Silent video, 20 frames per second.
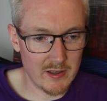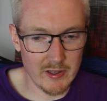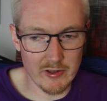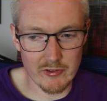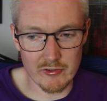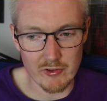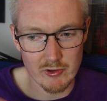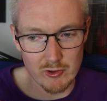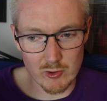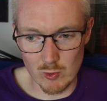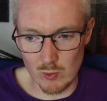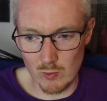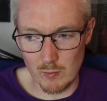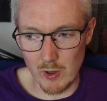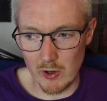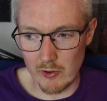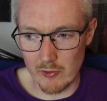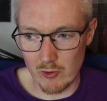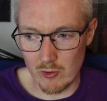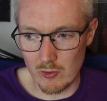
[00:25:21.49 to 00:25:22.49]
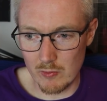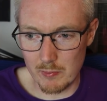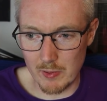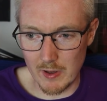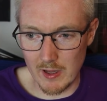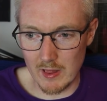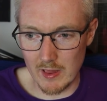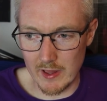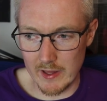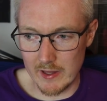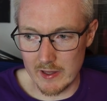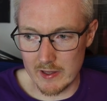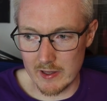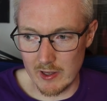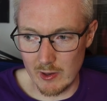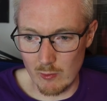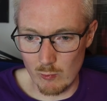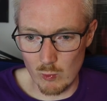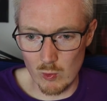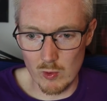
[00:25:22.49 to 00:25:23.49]
He's a cool model, but like,
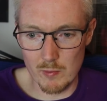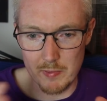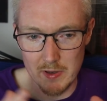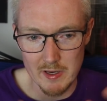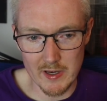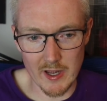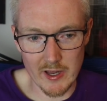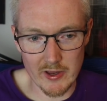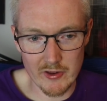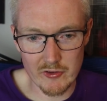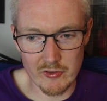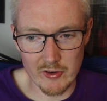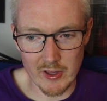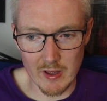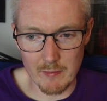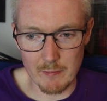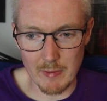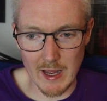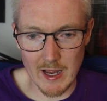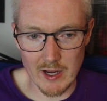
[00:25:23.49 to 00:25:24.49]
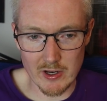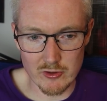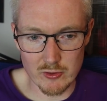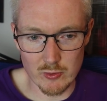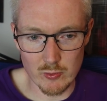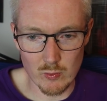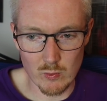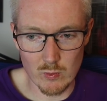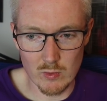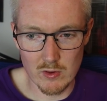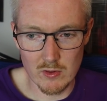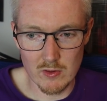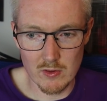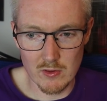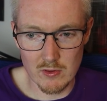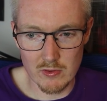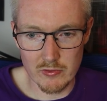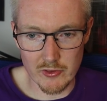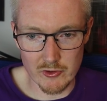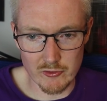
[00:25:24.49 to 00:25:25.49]
it would be nice to get back to
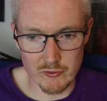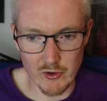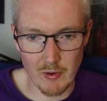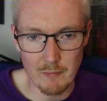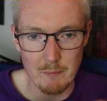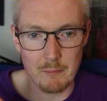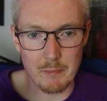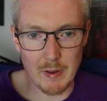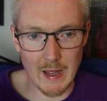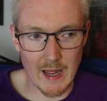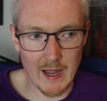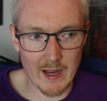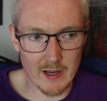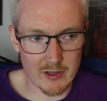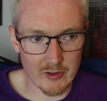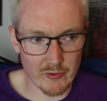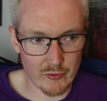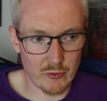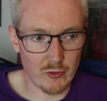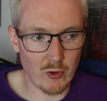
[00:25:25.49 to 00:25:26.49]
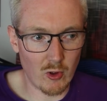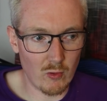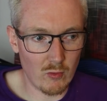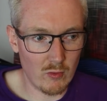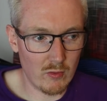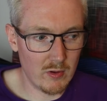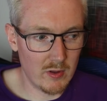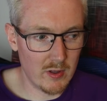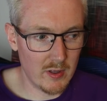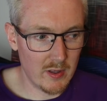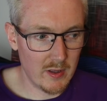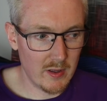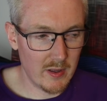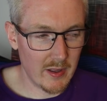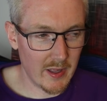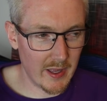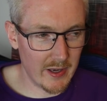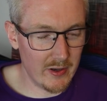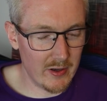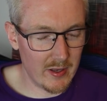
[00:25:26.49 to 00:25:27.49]
the jump pack assault,
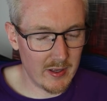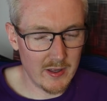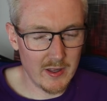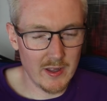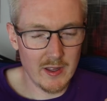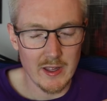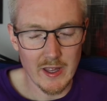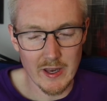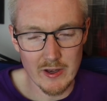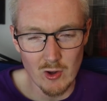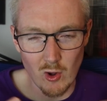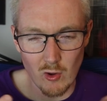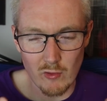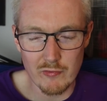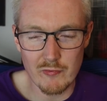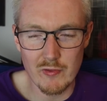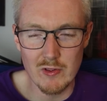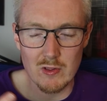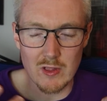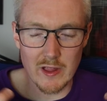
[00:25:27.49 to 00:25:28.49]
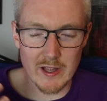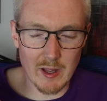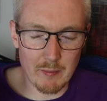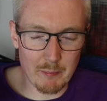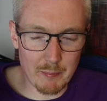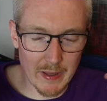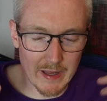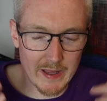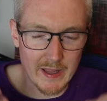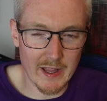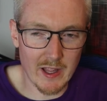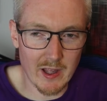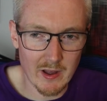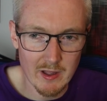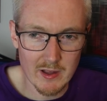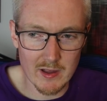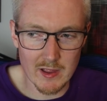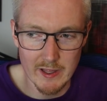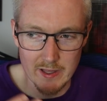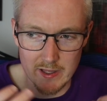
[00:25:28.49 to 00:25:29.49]
and not feel like I'm picking
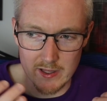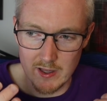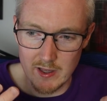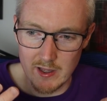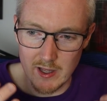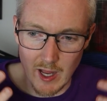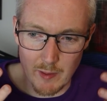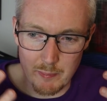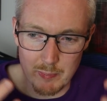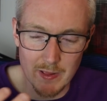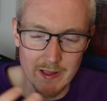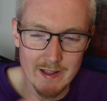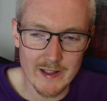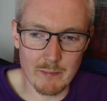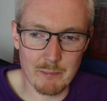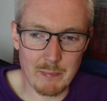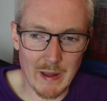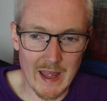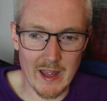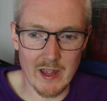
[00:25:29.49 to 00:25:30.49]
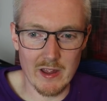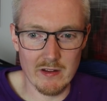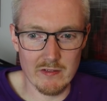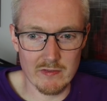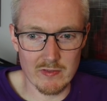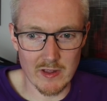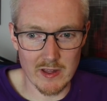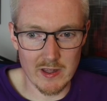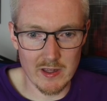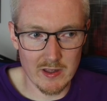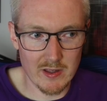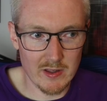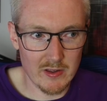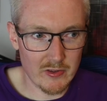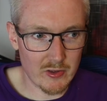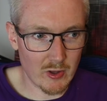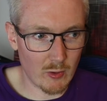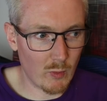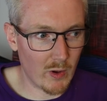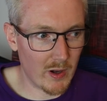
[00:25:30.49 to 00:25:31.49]
it. Like, I play competitively,
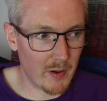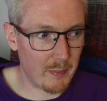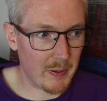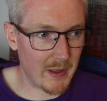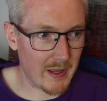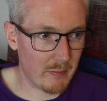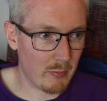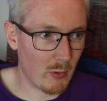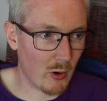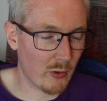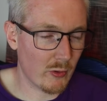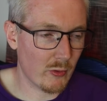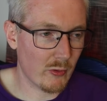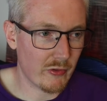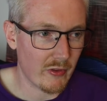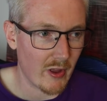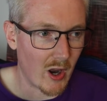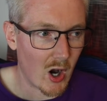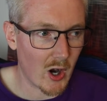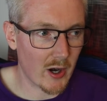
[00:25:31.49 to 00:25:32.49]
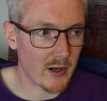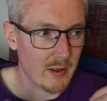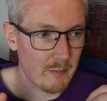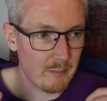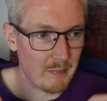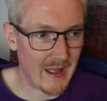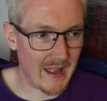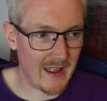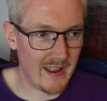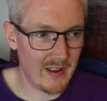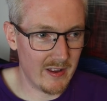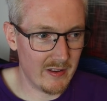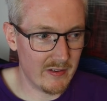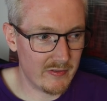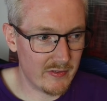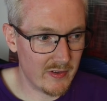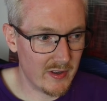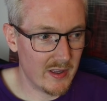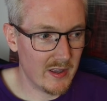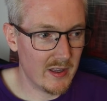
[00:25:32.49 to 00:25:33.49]
so I want to pick models that are
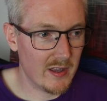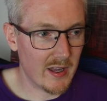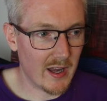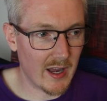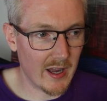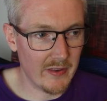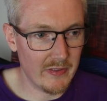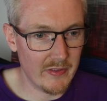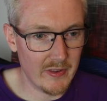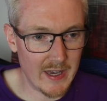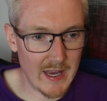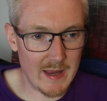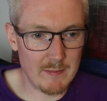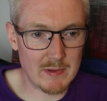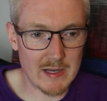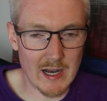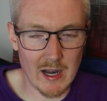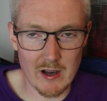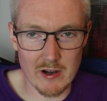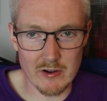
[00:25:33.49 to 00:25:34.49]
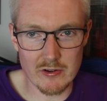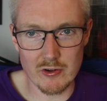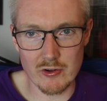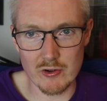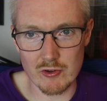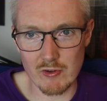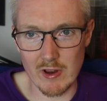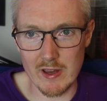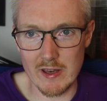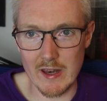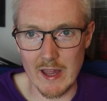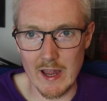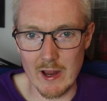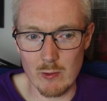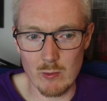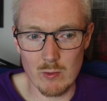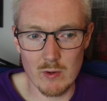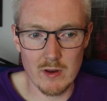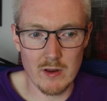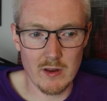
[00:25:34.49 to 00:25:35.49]
competitive. And the named characters right
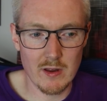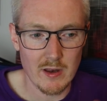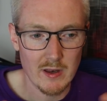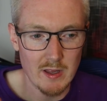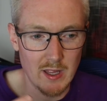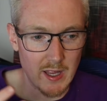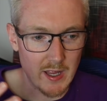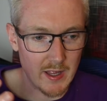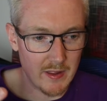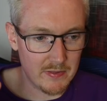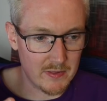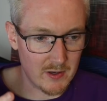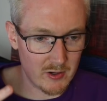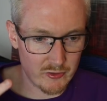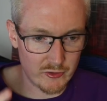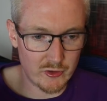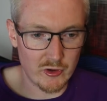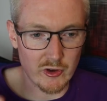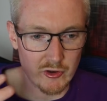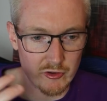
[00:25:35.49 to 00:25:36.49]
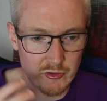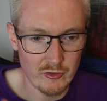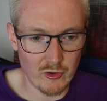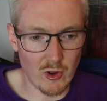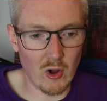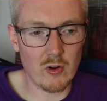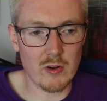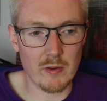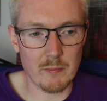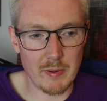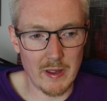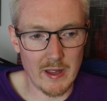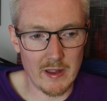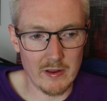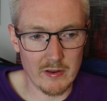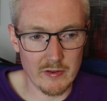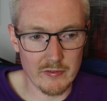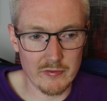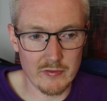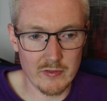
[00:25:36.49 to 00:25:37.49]
now, they're just not
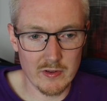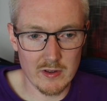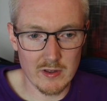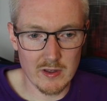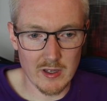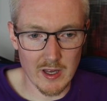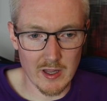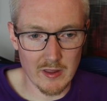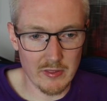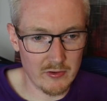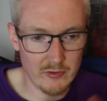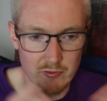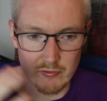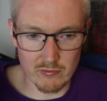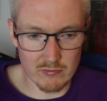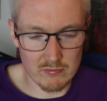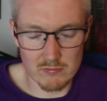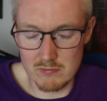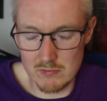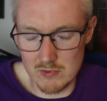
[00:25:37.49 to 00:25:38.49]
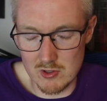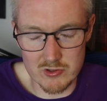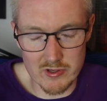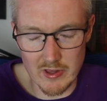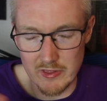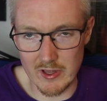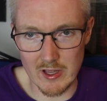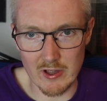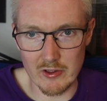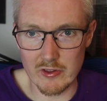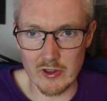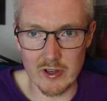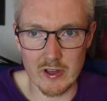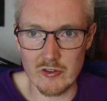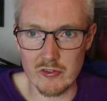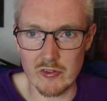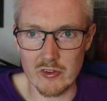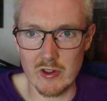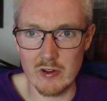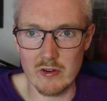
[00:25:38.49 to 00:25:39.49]
competitive. There's nothing else I
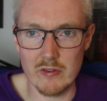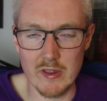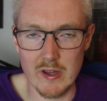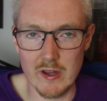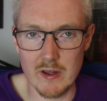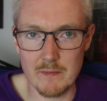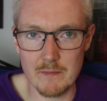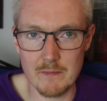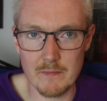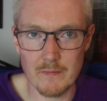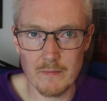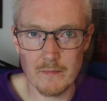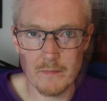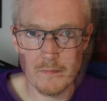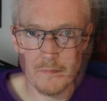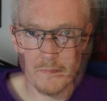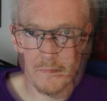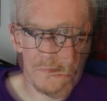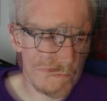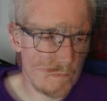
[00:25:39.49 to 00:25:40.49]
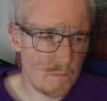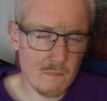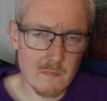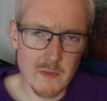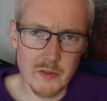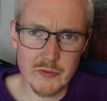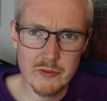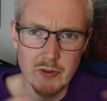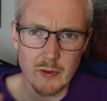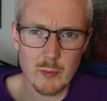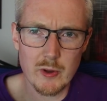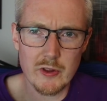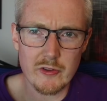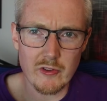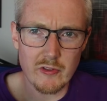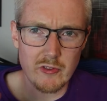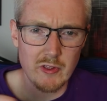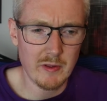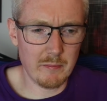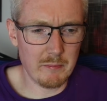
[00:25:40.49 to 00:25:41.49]
can say on that. In some ways,
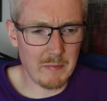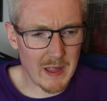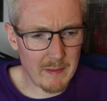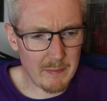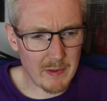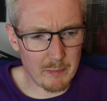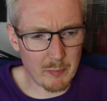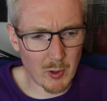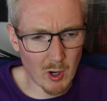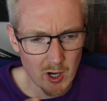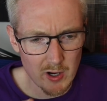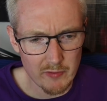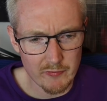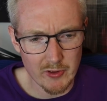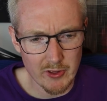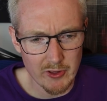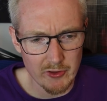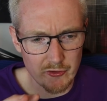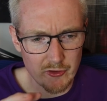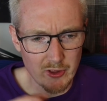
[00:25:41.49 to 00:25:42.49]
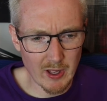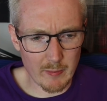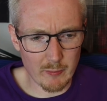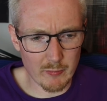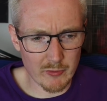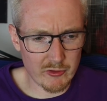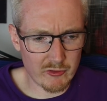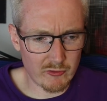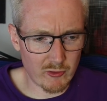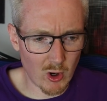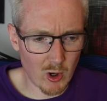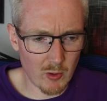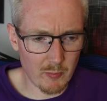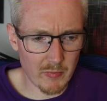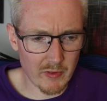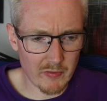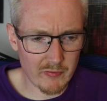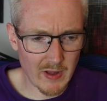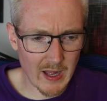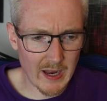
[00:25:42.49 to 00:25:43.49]
I think maybe part of it comes from
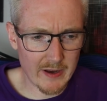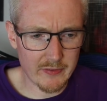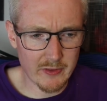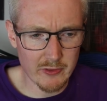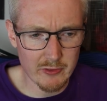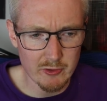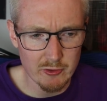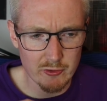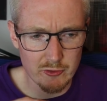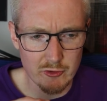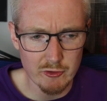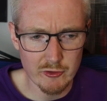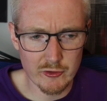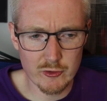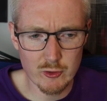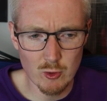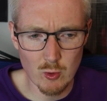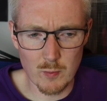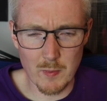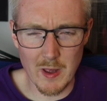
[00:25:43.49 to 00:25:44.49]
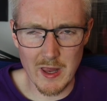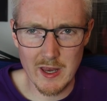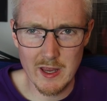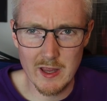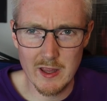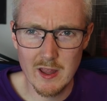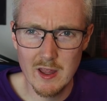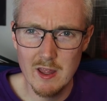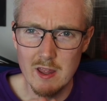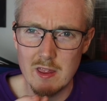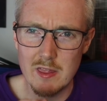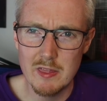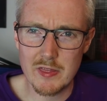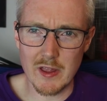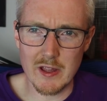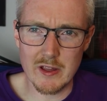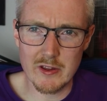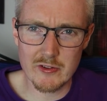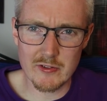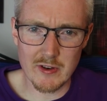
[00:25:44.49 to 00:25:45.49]
the fact that there's just so many
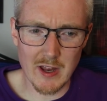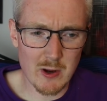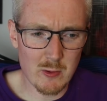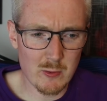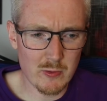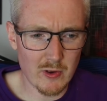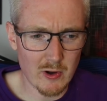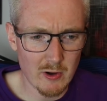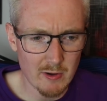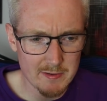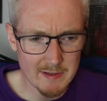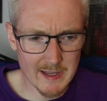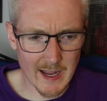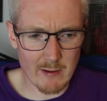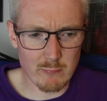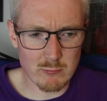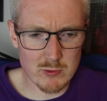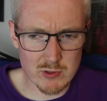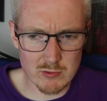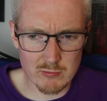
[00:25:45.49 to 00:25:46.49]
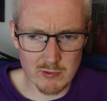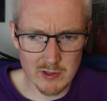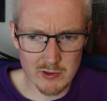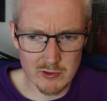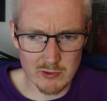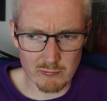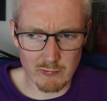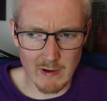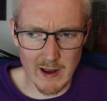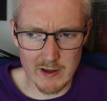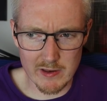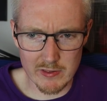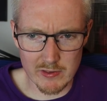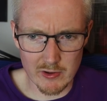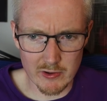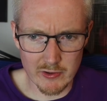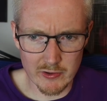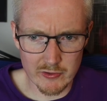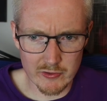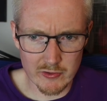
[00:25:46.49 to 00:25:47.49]
things now that are countering the Red
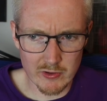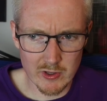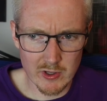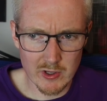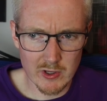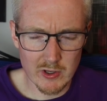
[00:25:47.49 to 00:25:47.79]
Thirst.